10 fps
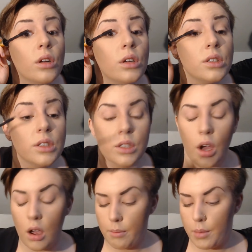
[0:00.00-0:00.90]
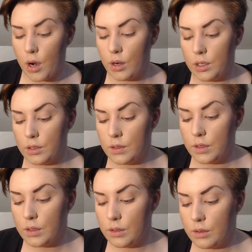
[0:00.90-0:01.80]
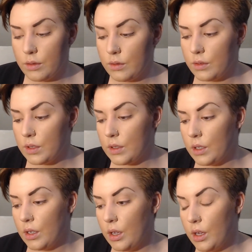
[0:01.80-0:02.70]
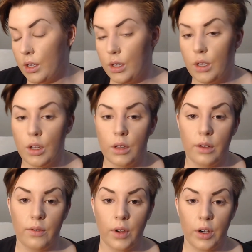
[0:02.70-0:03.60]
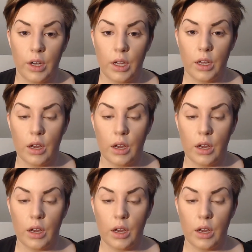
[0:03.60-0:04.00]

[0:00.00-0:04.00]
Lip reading: Scott Barnes, who's a very